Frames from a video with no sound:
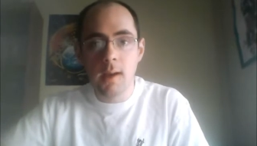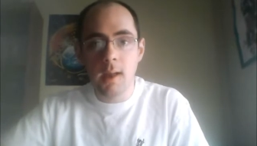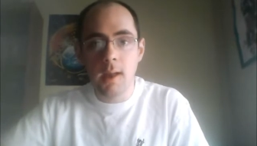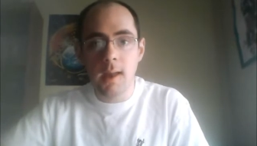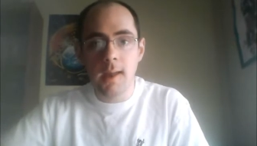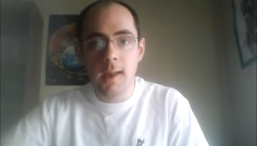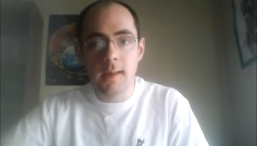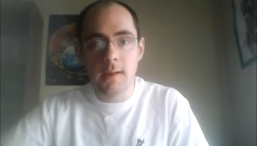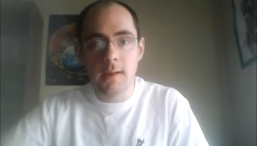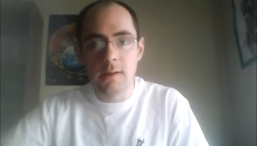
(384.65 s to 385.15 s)

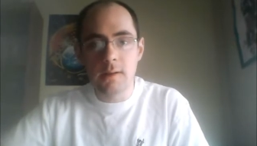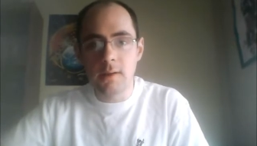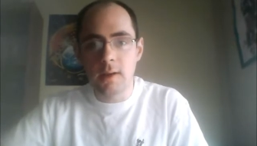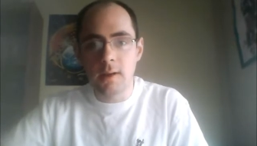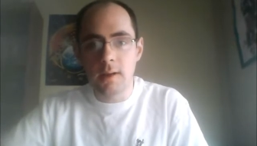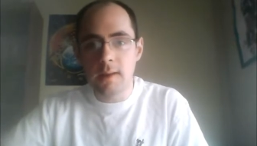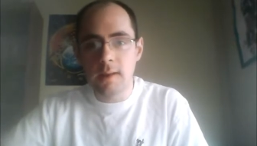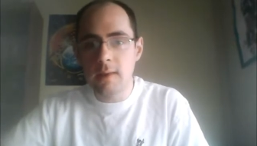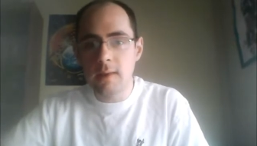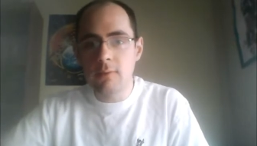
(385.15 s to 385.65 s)
And
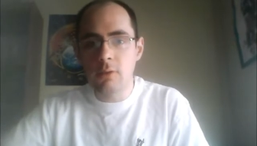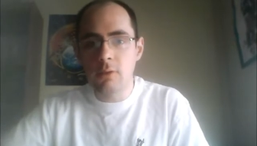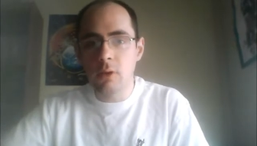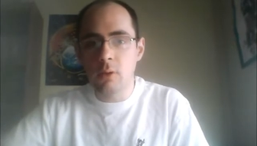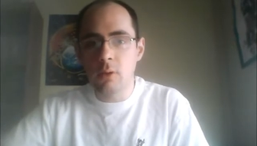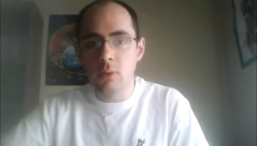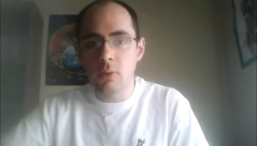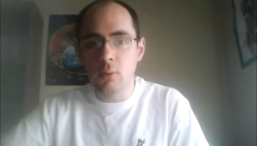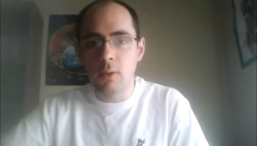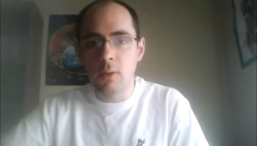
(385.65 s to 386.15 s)
even
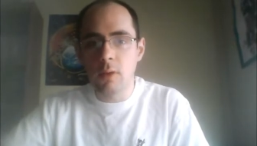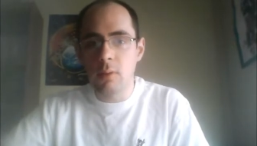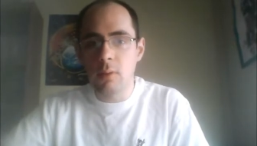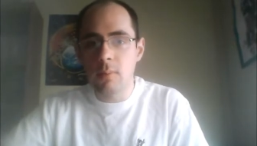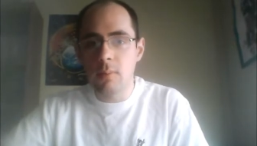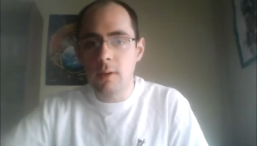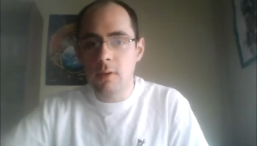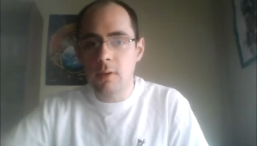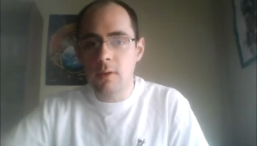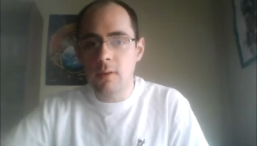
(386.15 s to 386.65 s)
though the Real
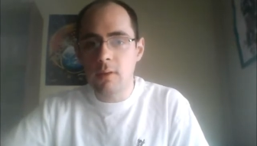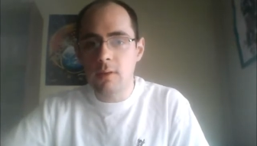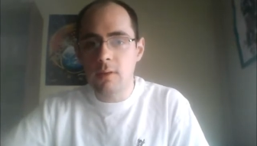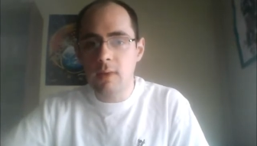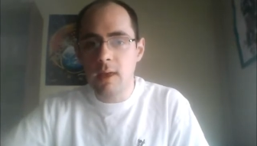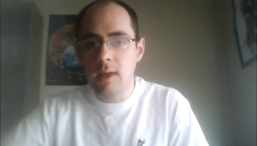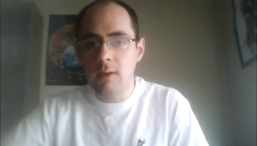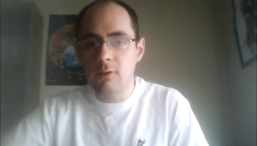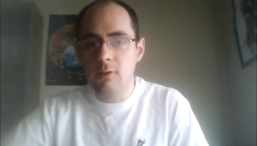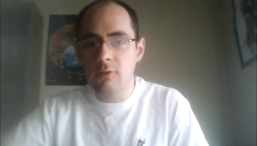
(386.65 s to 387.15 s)
Americans
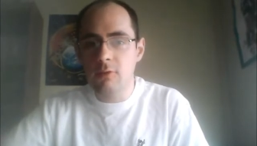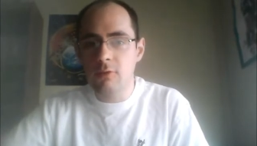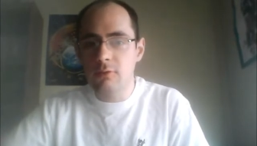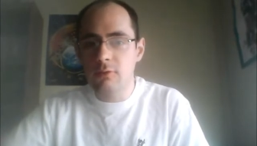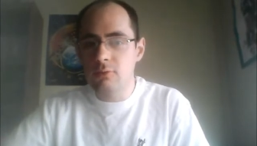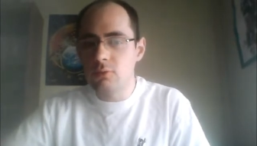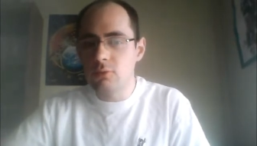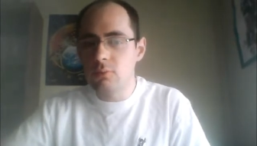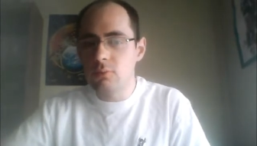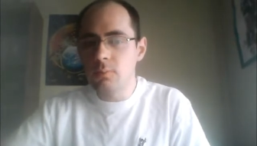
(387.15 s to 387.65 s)

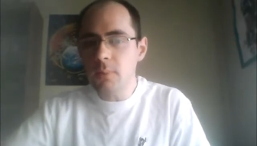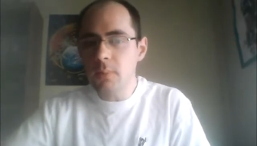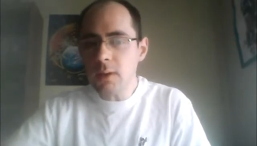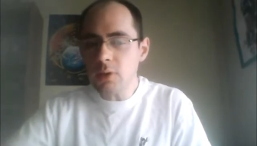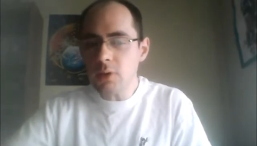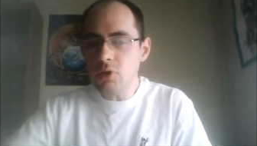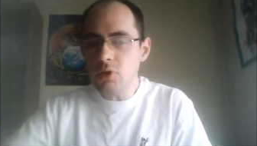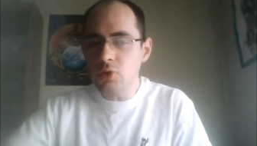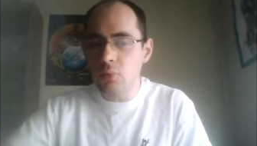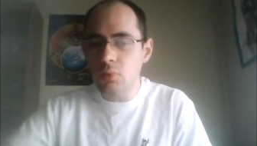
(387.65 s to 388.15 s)
have
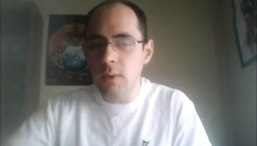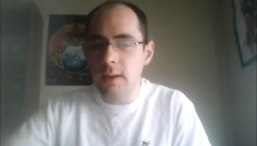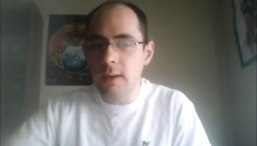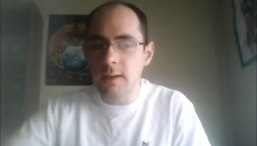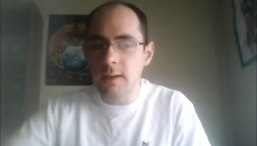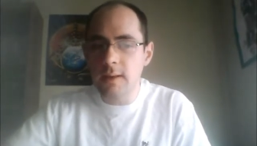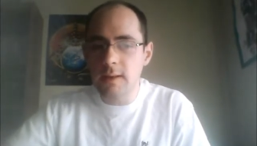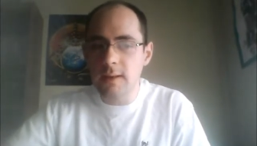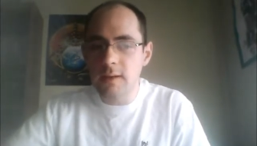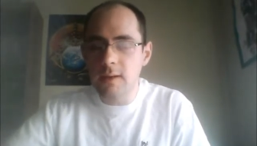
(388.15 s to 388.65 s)
been
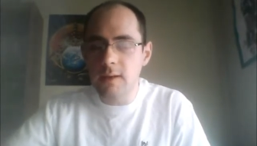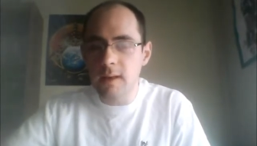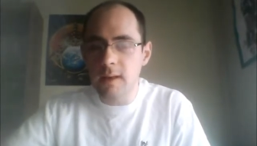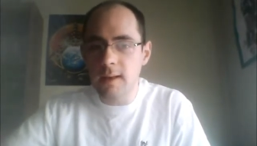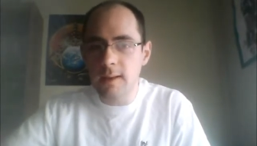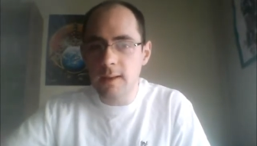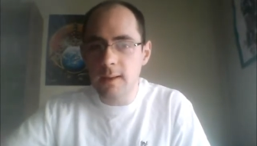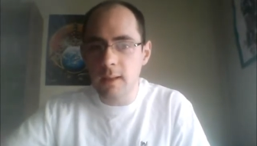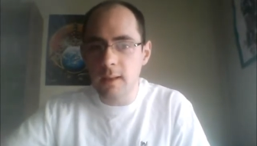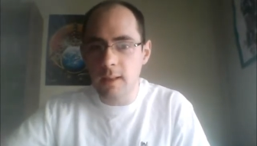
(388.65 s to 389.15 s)
treated
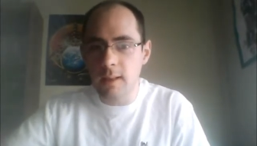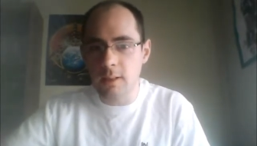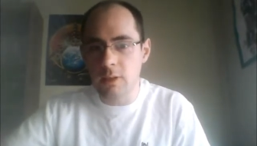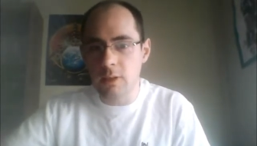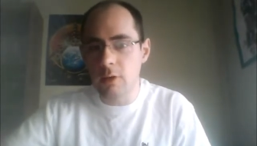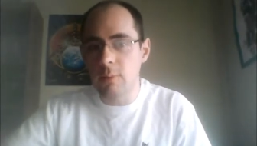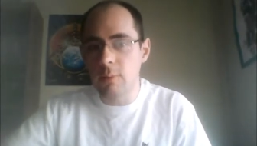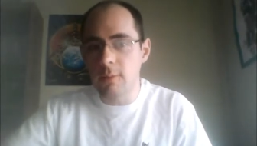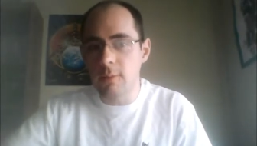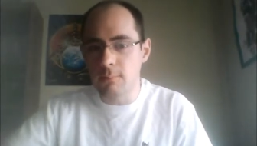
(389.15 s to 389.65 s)
a
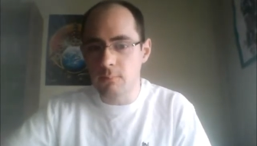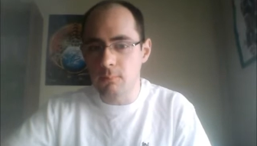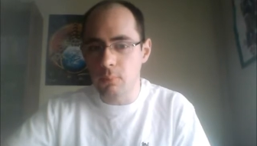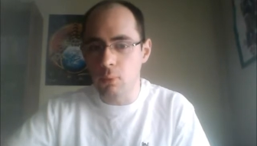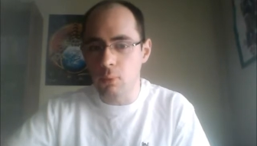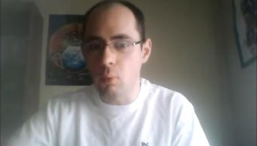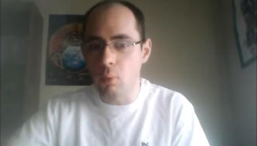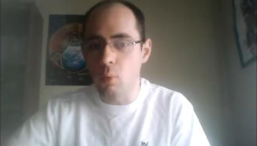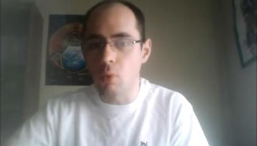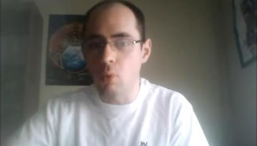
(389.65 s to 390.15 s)
little bit
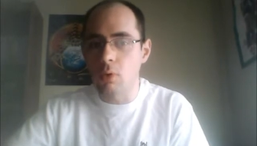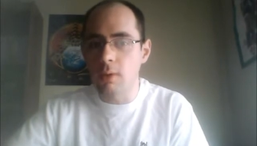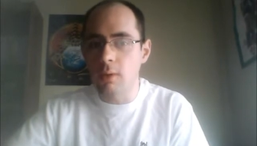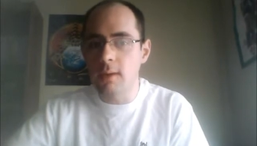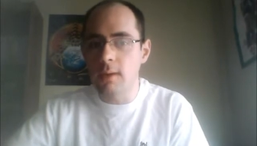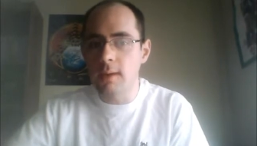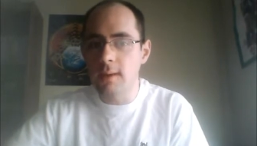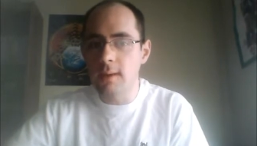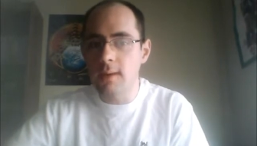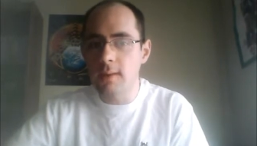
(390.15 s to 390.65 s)

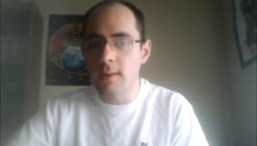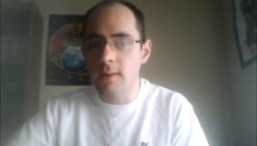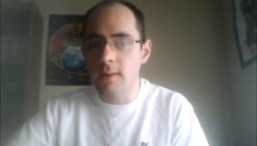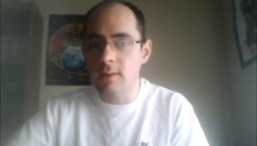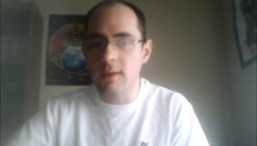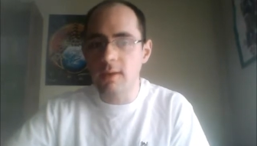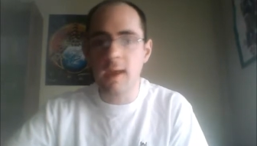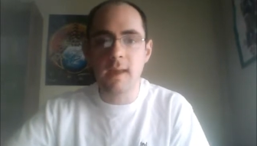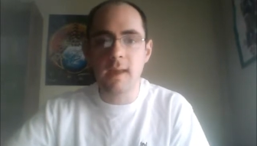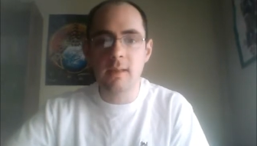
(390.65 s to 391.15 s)
poorly in
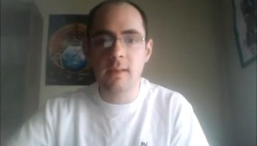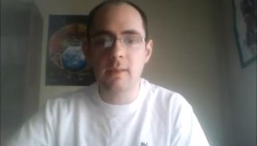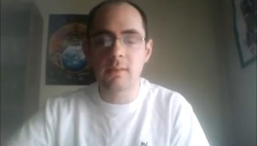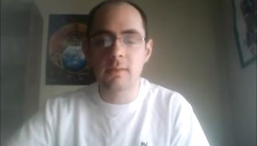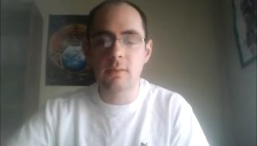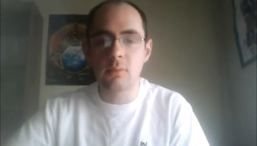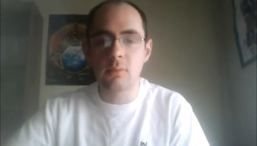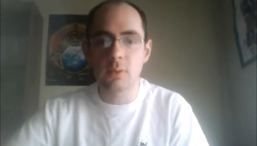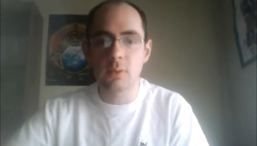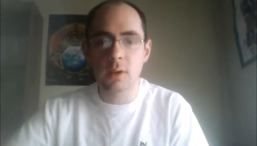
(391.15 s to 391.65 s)
the
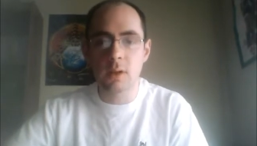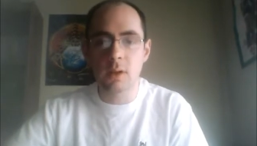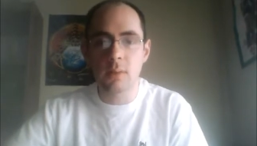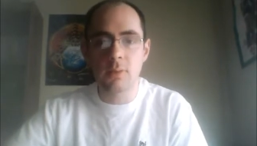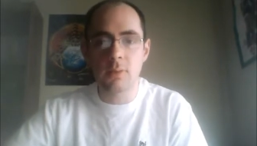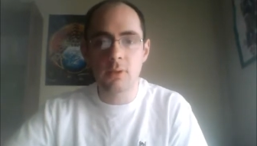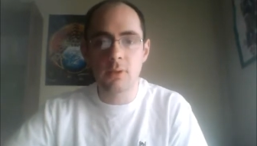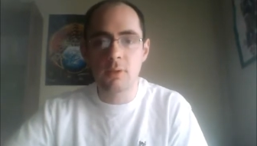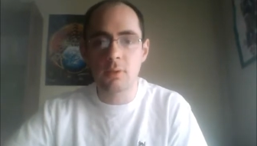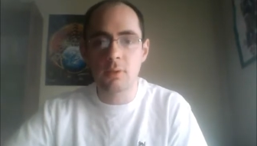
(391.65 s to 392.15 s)
when it
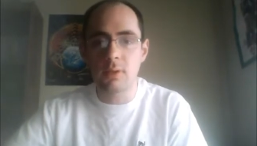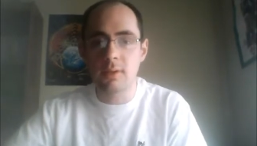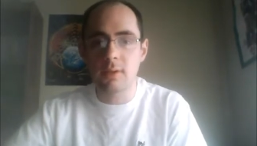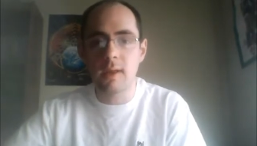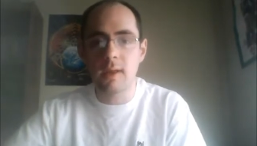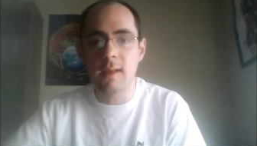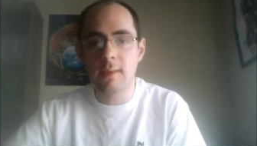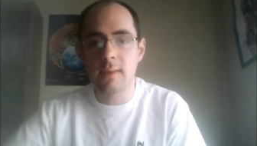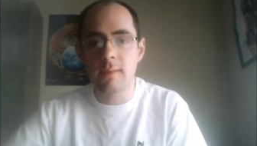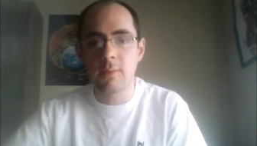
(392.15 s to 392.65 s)
comes to the
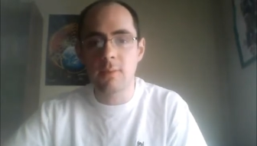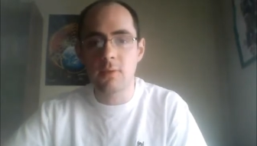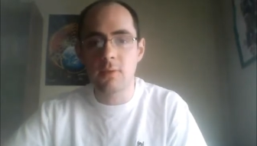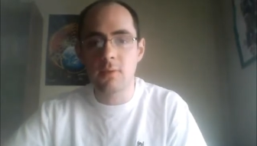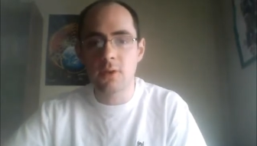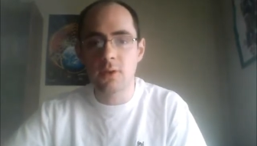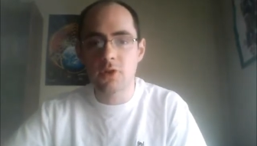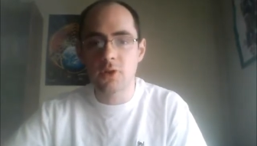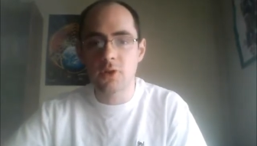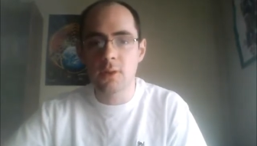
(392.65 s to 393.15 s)
tag team
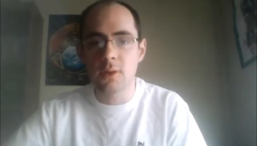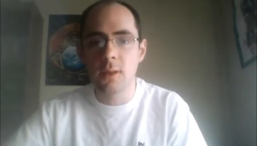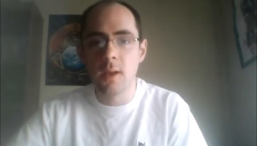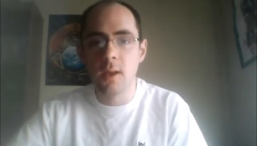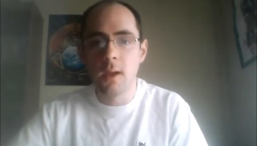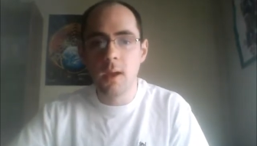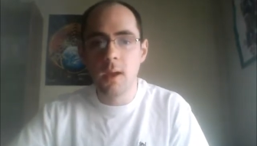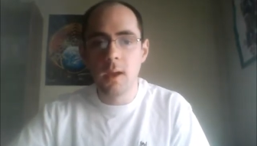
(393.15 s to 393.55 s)
division,